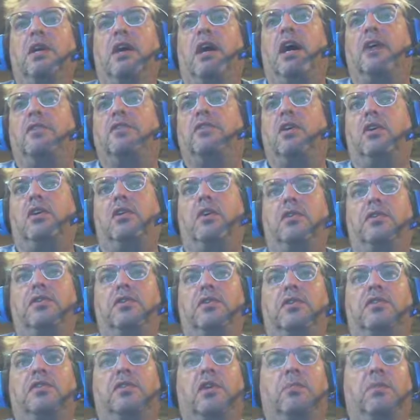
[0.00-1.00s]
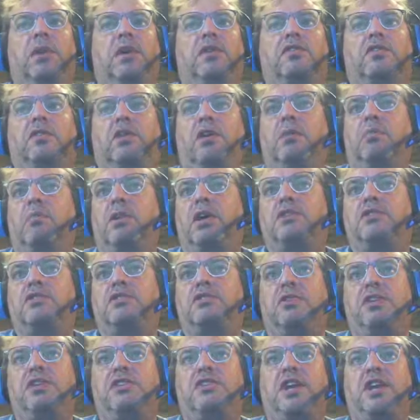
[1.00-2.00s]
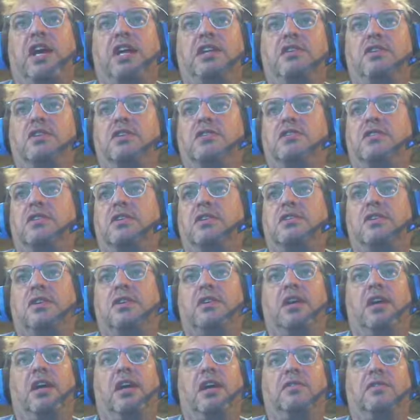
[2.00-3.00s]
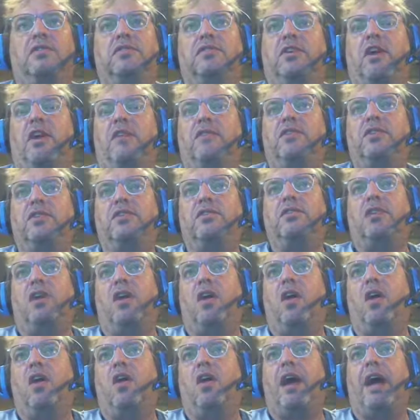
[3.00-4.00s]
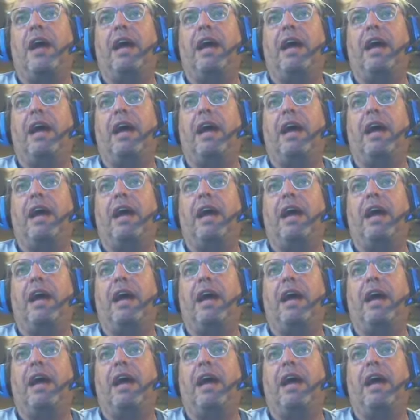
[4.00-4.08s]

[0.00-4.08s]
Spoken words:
It's going to go through, it's going to make some registry changes, it's going to self-install.